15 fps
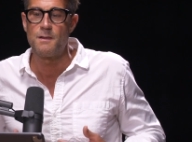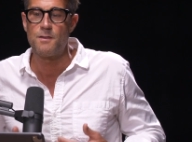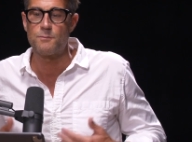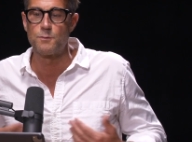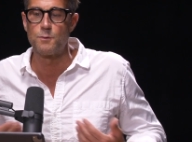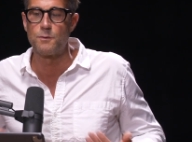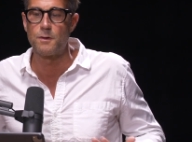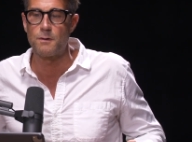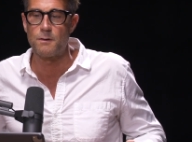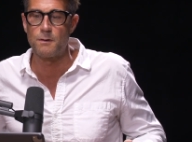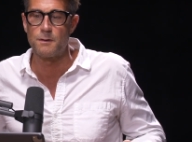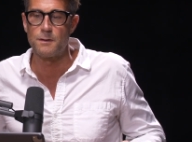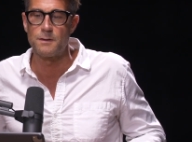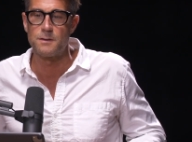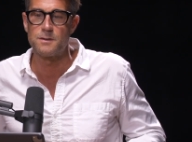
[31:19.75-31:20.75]
through the
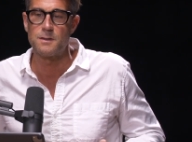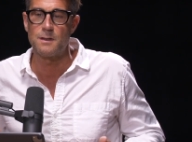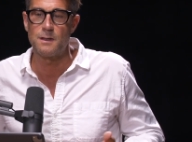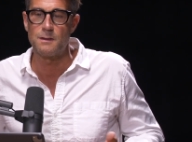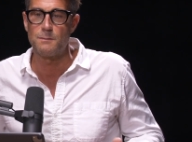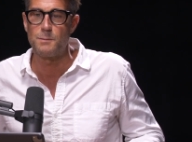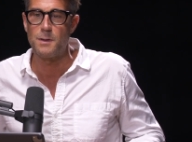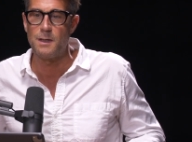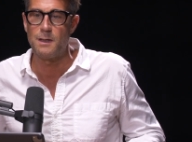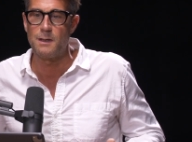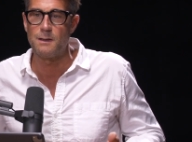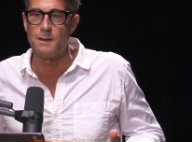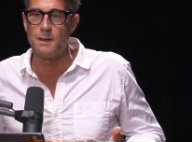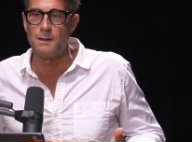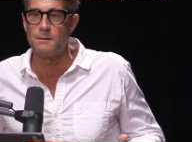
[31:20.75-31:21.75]
courage and the
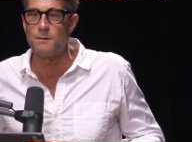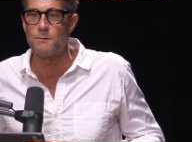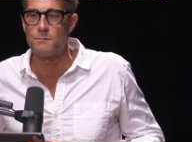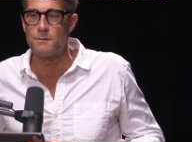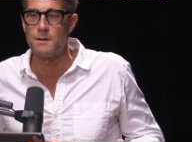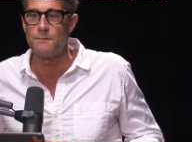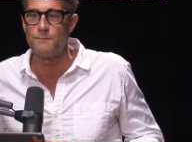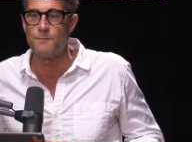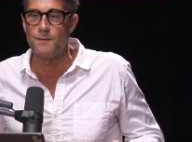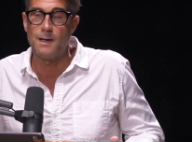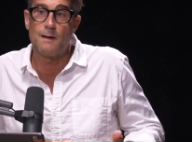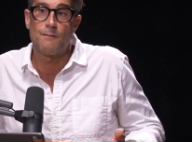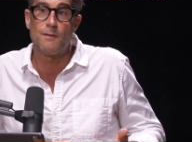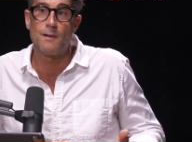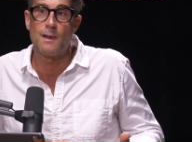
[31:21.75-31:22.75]
pain and the grief
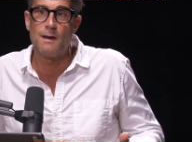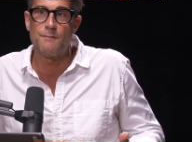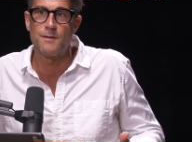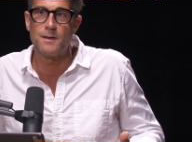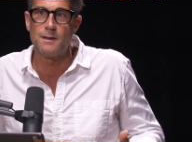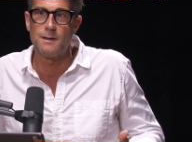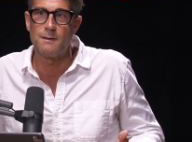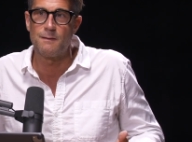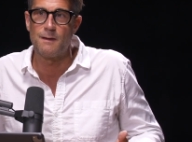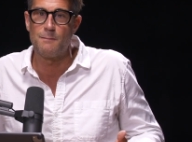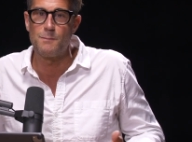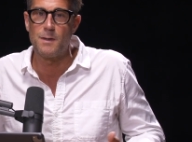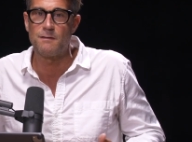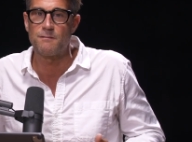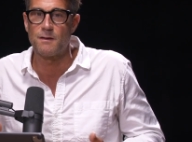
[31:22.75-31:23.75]
and the levity
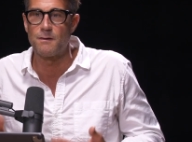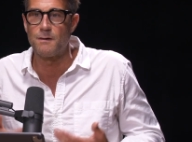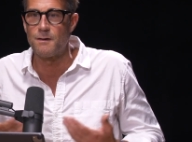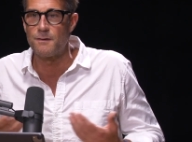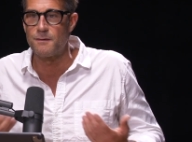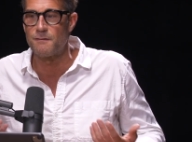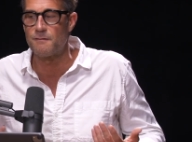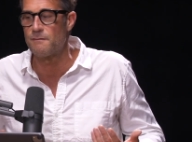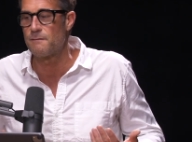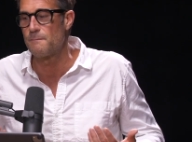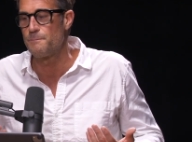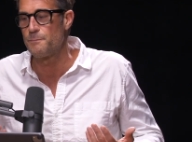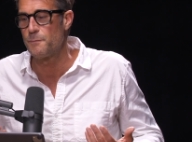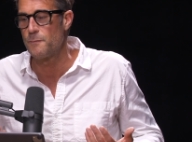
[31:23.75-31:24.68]
that makes it all this